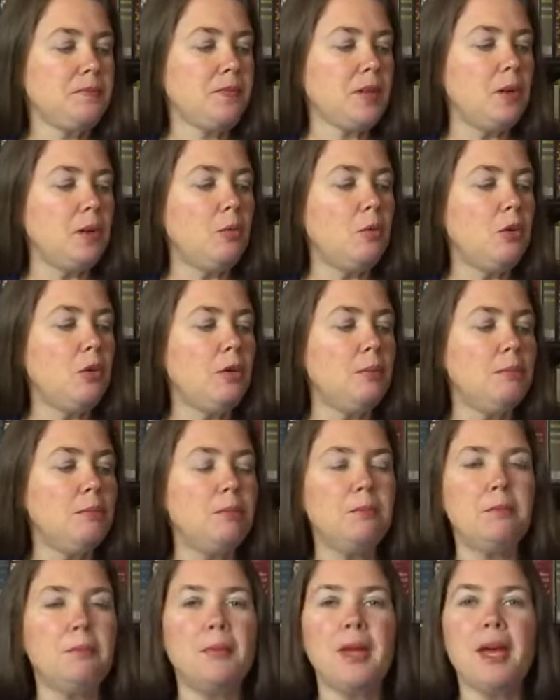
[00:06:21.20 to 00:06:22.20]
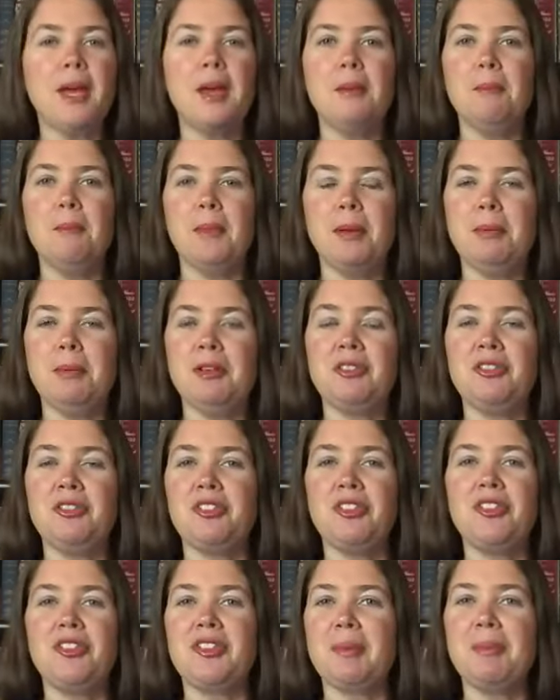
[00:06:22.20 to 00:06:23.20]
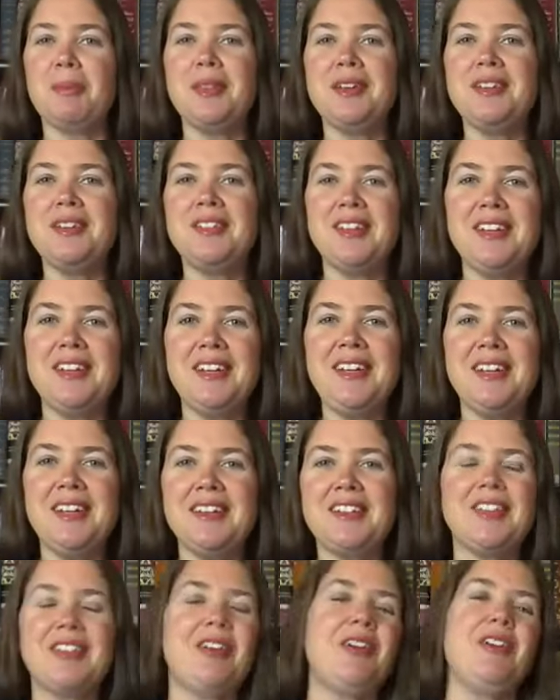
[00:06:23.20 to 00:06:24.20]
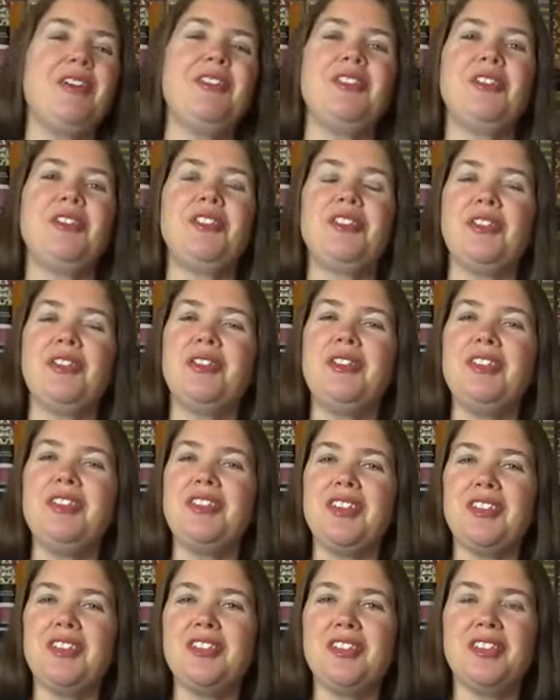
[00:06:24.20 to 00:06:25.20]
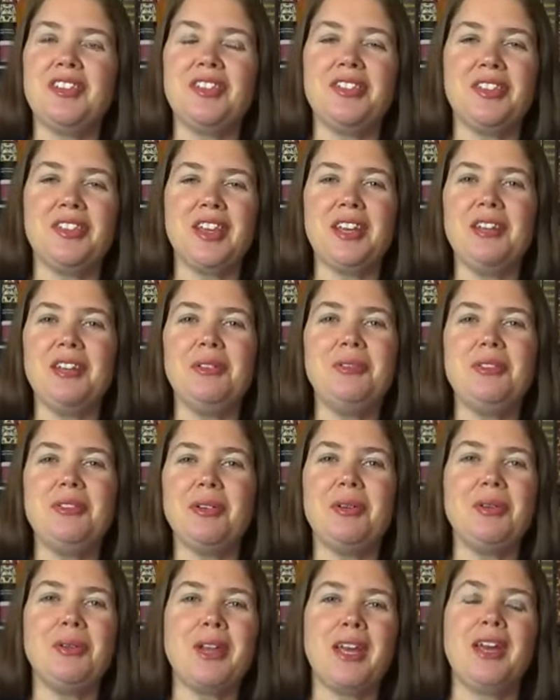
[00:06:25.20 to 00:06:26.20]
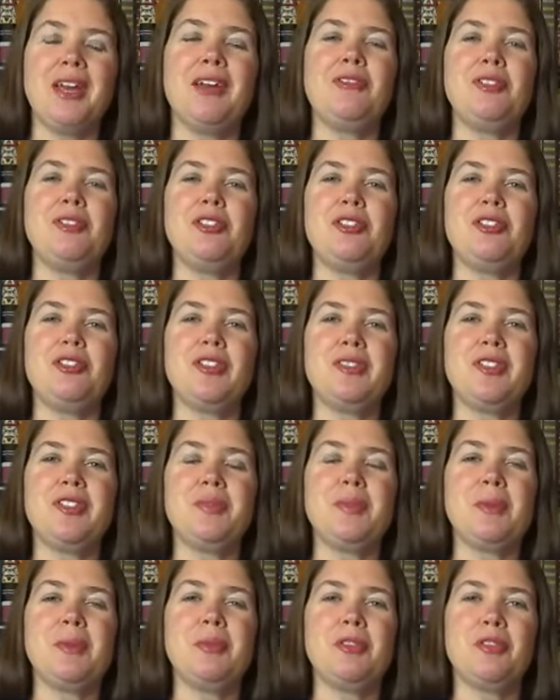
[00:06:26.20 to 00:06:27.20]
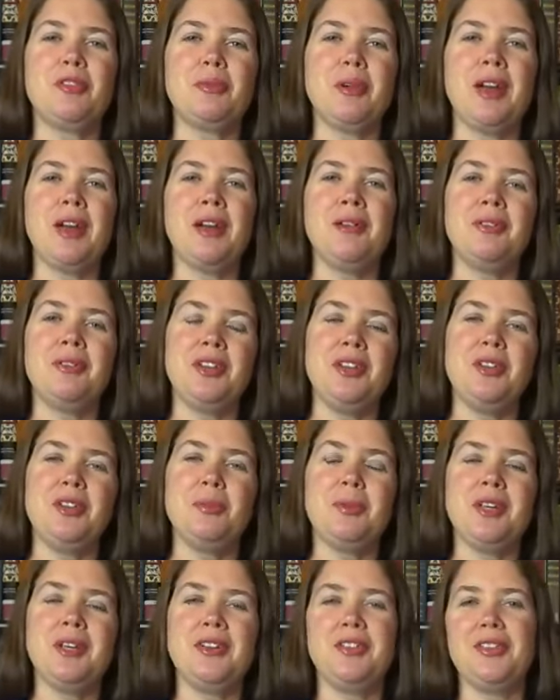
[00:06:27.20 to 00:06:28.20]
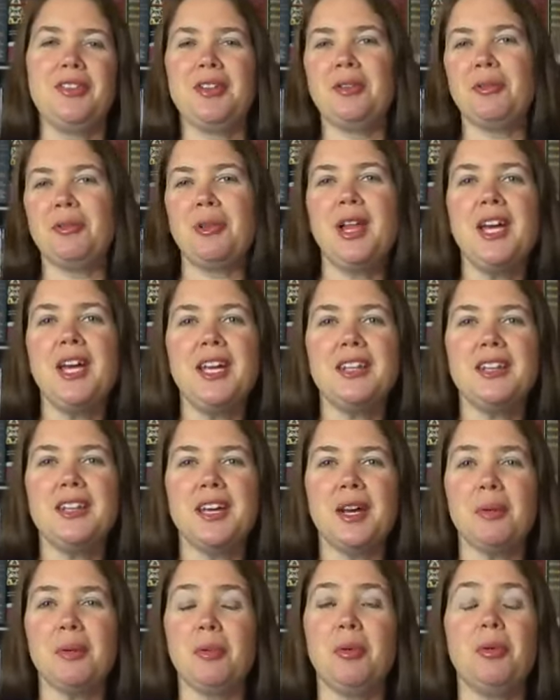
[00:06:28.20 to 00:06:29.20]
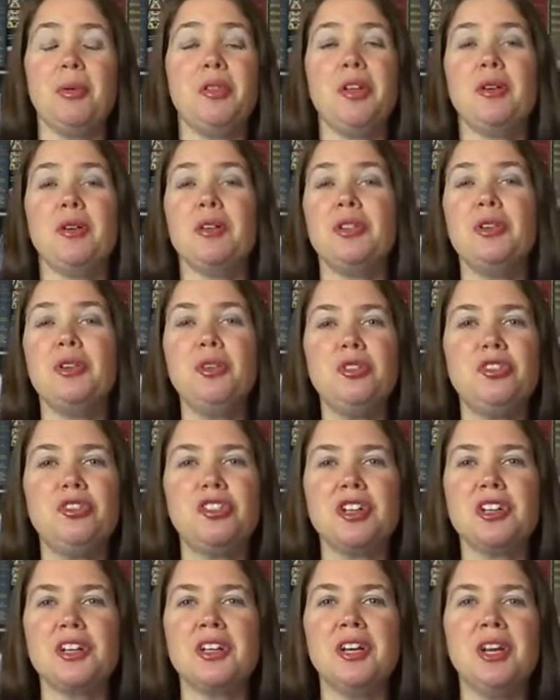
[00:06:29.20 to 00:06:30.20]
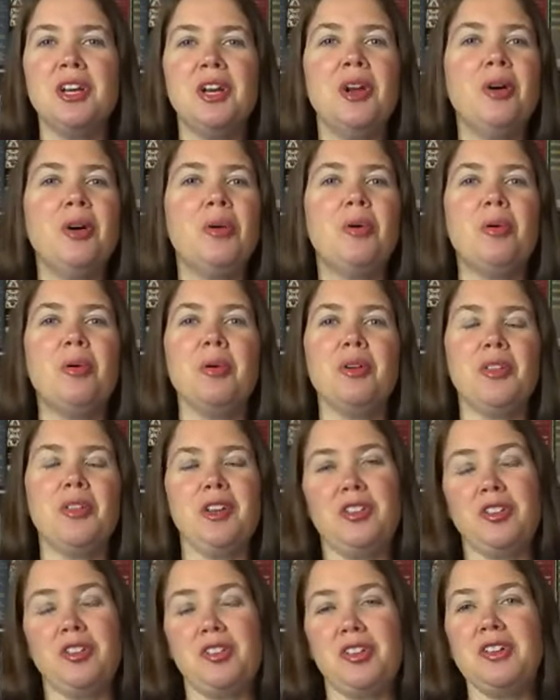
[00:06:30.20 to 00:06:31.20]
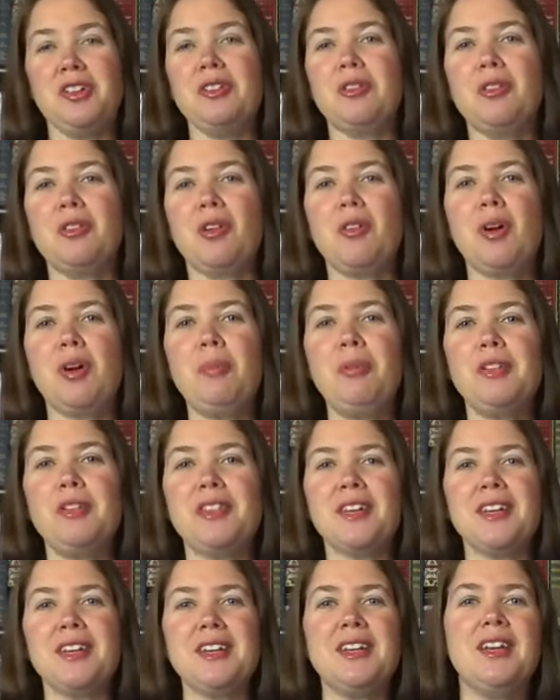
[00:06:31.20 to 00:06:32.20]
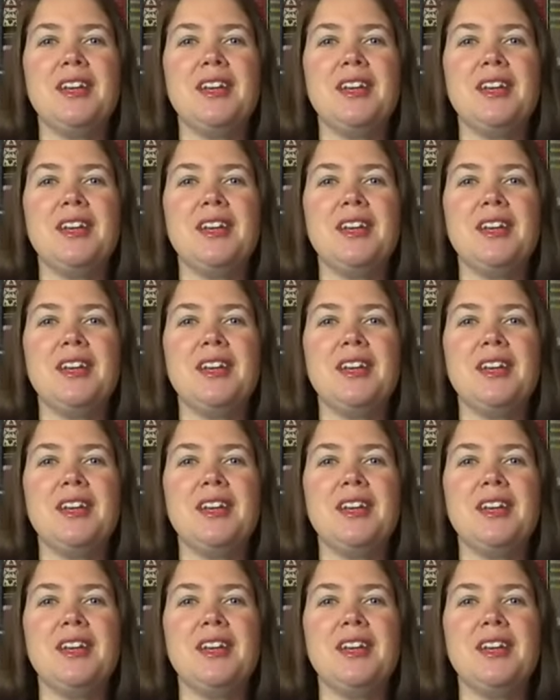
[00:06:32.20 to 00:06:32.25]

Or maybe it's just something to eat. Are there certain dishes that you don't have when your service member's around, either because they don't like them, or they're allergic, or they just didn't grow up with it?